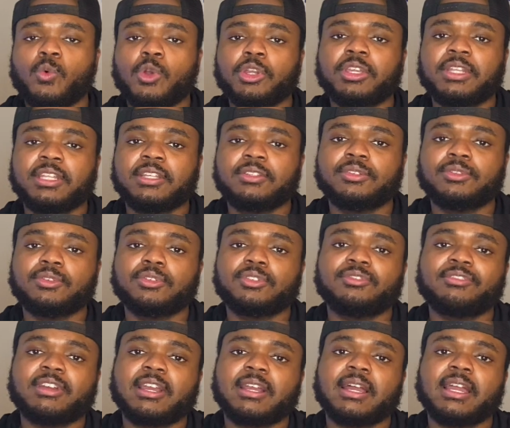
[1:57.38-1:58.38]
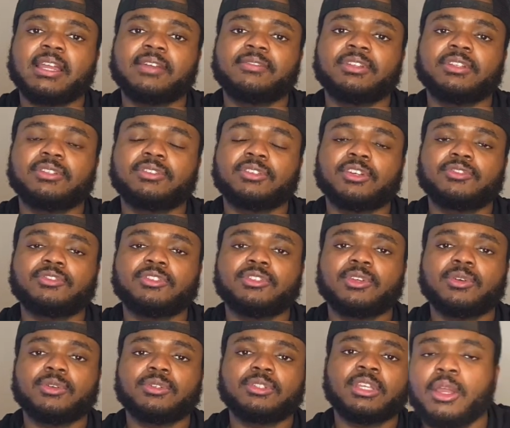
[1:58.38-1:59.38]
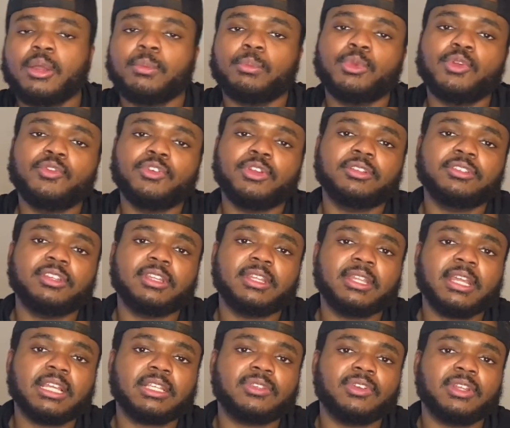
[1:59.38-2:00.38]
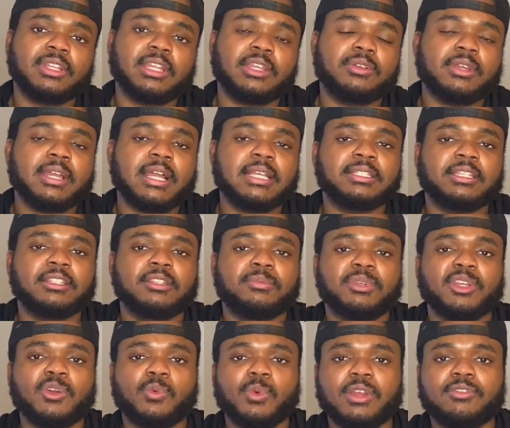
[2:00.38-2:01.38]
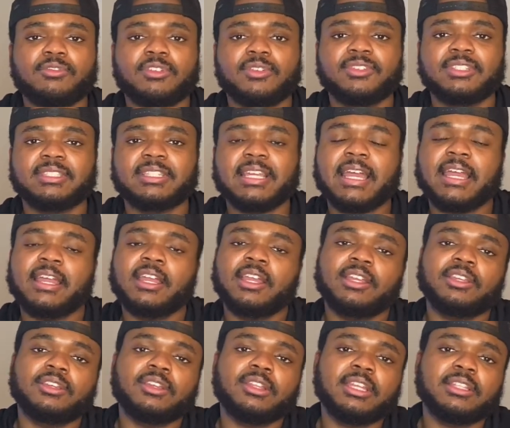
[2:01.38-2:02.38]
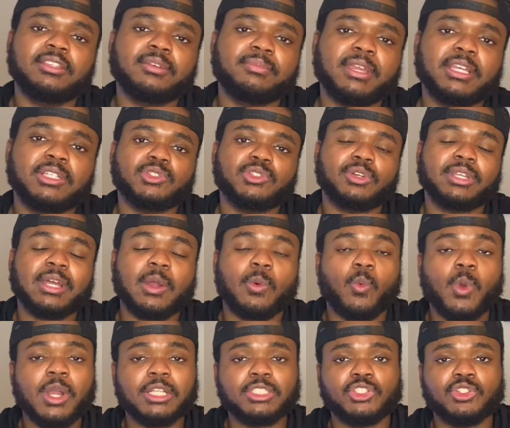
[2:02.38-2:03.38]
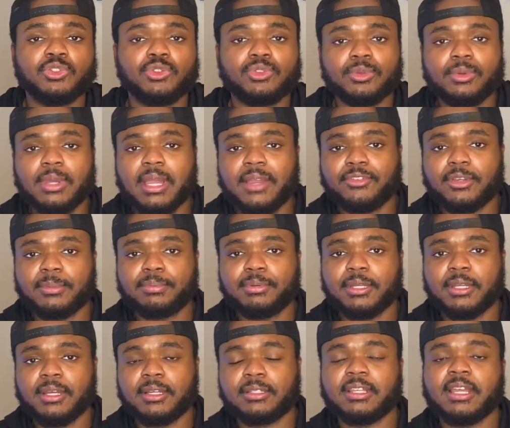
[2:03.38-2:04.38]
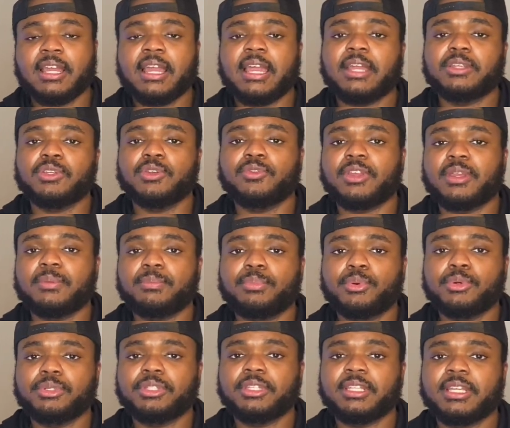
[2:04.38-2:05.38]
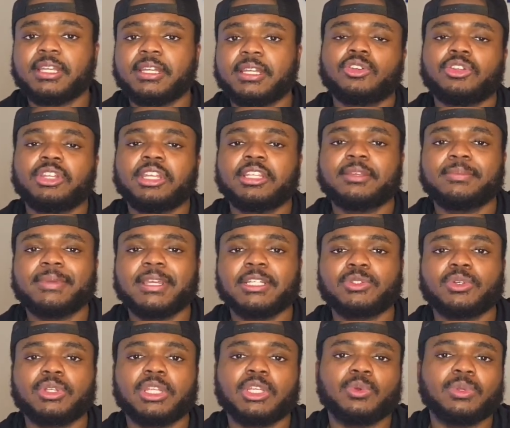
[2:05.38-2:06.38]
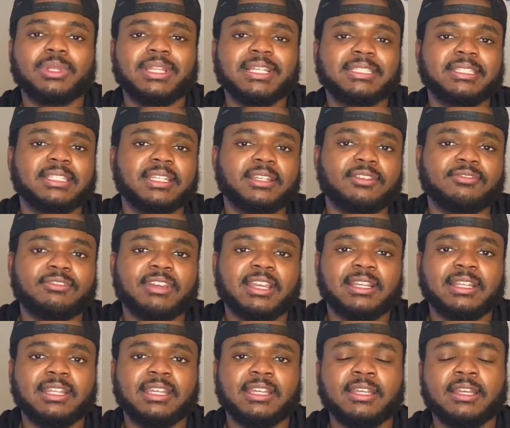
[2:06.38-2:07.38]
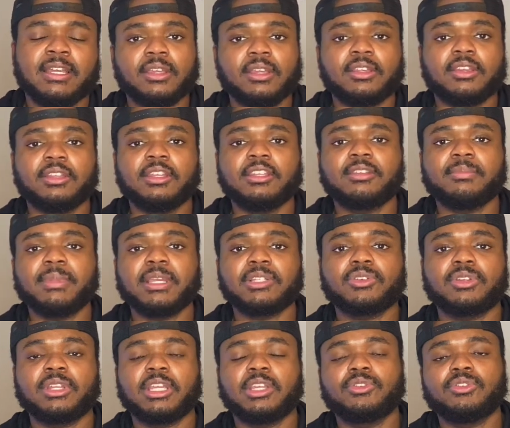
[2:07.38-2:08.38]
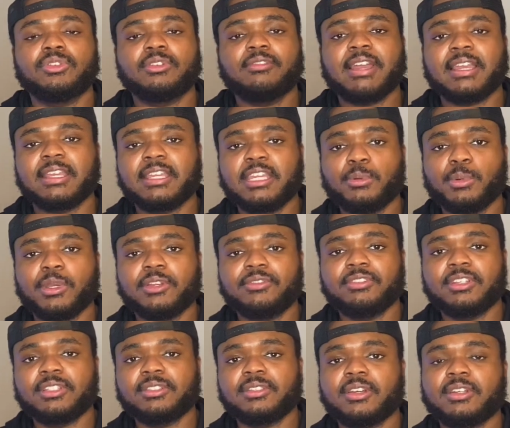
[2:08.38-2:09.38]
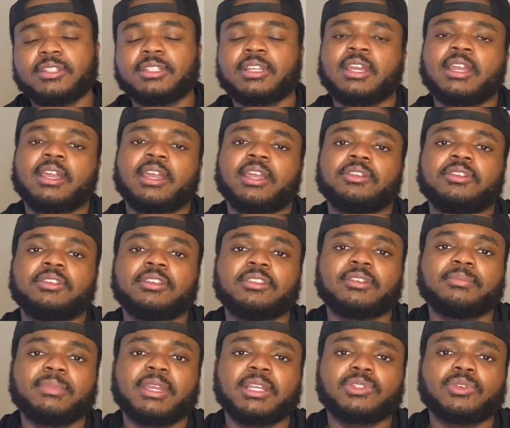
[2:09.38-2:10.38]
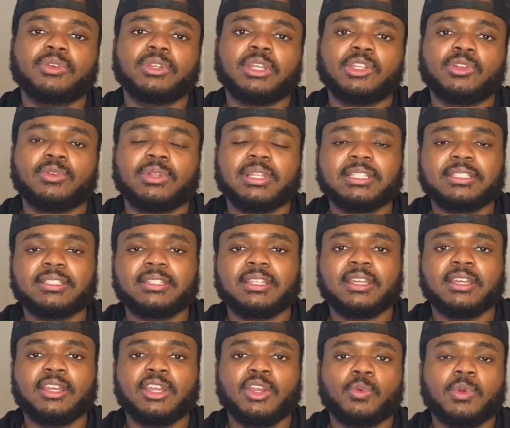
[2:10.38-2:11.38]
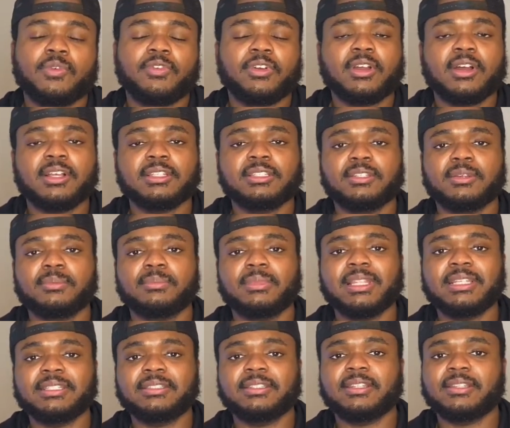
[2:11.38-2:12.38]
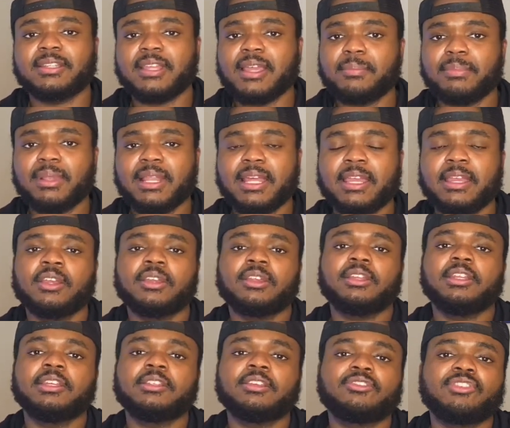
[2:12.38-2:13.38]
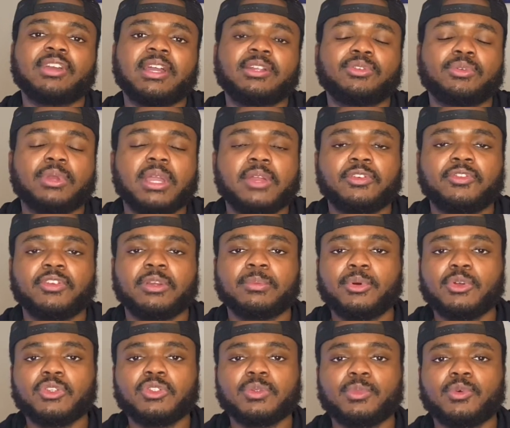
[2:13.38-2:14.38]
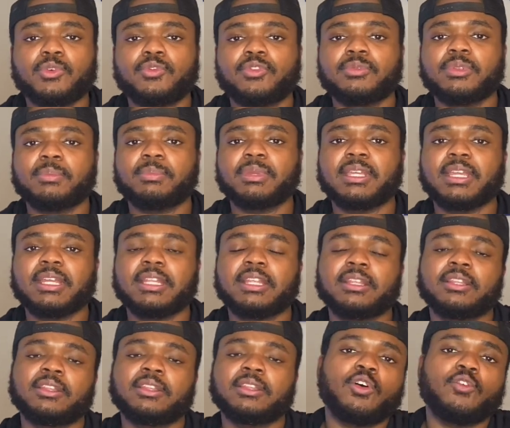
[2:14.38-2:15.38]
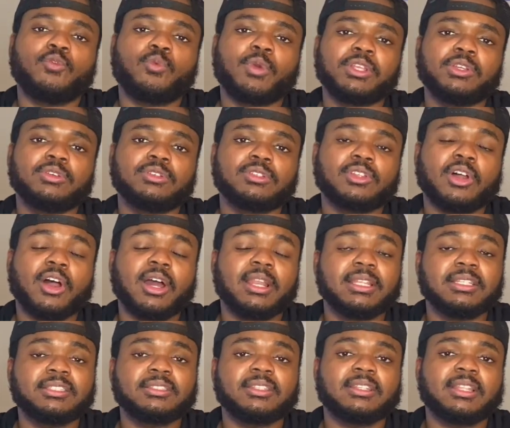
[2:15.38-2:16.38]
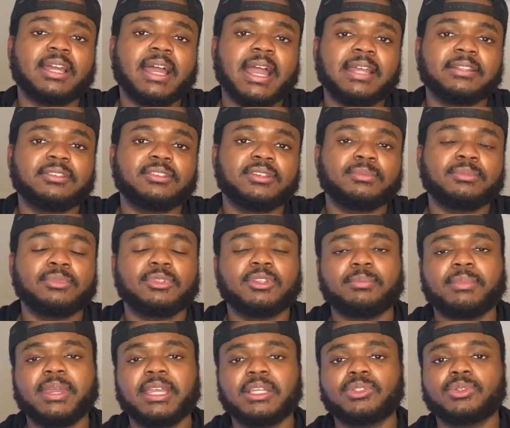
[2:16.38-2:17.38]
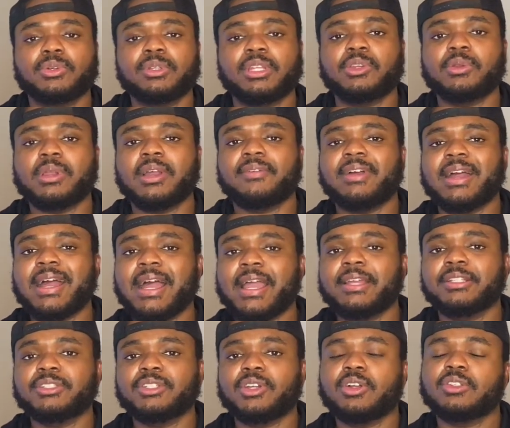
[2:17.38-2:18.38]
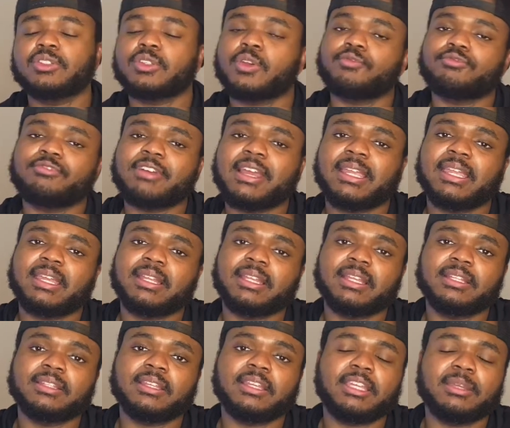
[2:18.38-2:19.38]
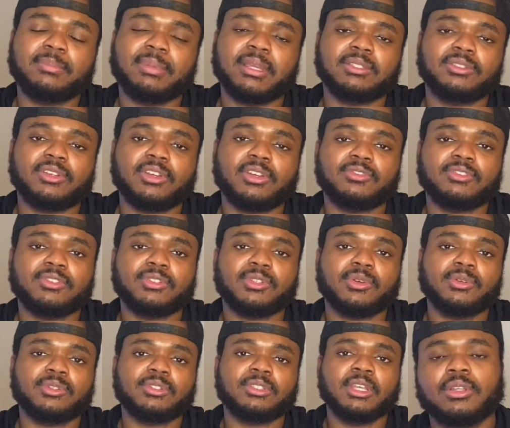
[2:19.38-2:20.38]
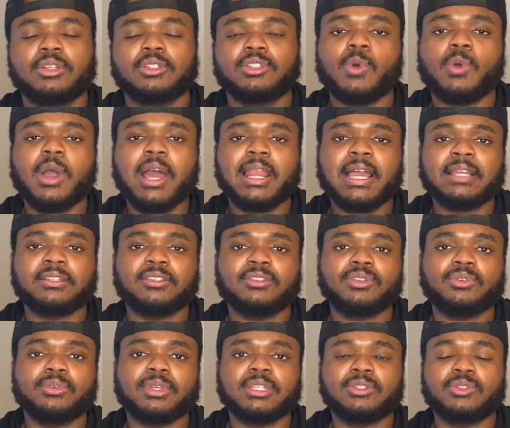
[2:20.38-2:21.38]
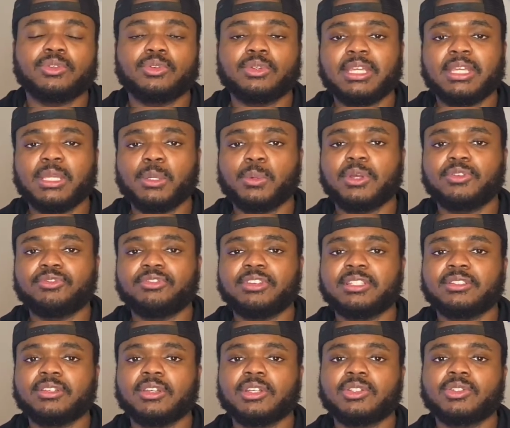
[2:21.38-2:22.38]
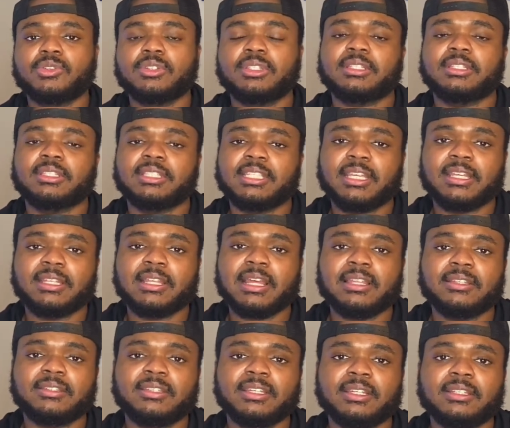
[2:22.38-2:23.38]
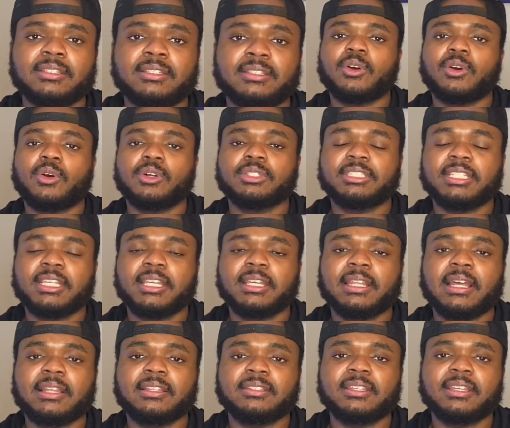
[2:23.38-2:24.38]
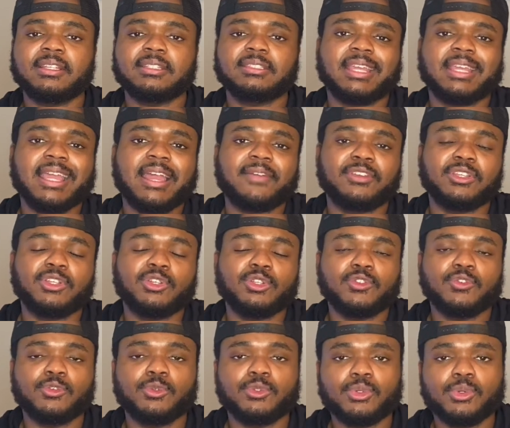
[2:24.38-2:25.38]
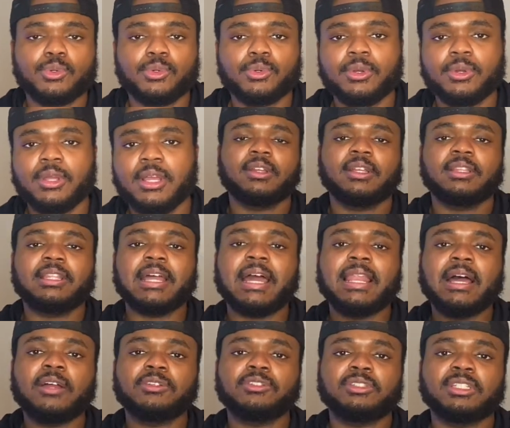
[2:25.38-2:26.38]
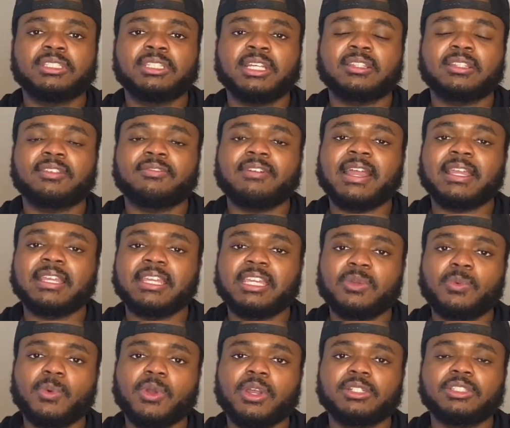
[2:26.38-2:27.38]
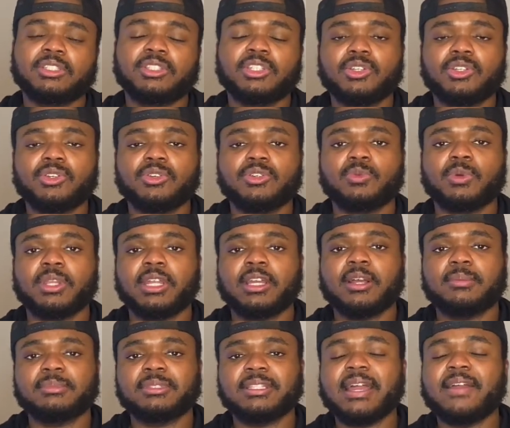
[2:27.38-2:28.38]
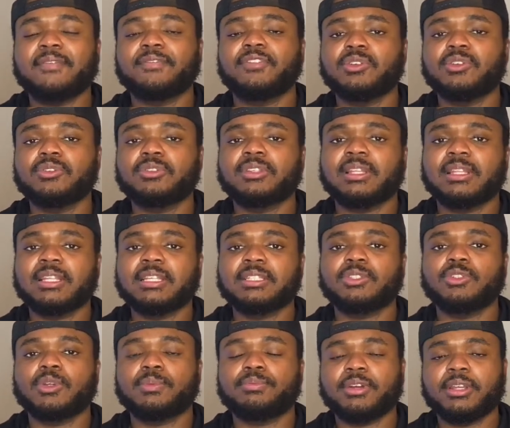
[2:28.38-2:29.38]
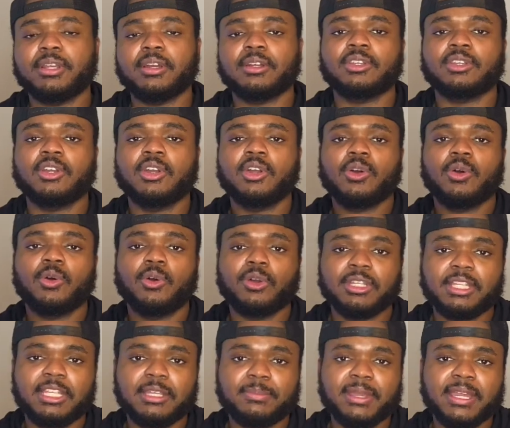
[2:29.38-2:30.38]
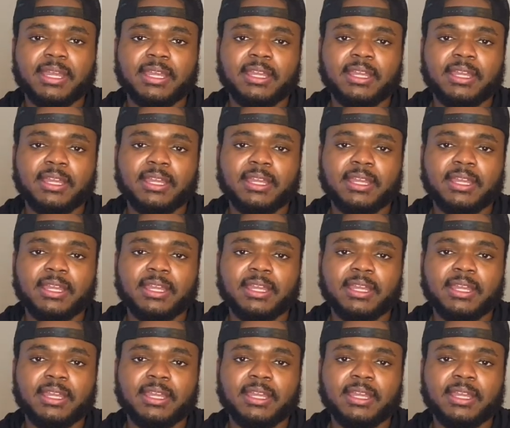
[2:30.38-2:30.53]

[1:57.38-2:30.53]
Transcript: you need to do to rank higher in the search results. Moving on to the next thing that you guys need to be aware of is that you need to make that once you do have your product and you've imported it, you need to make sure that you list it correctly. You need to make sure that you do the right keyword research, and you need to make sure that you list it with a custom listing template. You need to try to do everything possible from the beginning of when you start listing the item to make sure that you have a higher chance of ranking in the eBay search results. So what I like to do is do keyword research using Zik Analytics. On Zik Analytics, they have a useful tool that allows you to check the right keywords to use when it comes time for you to list your product on eBay.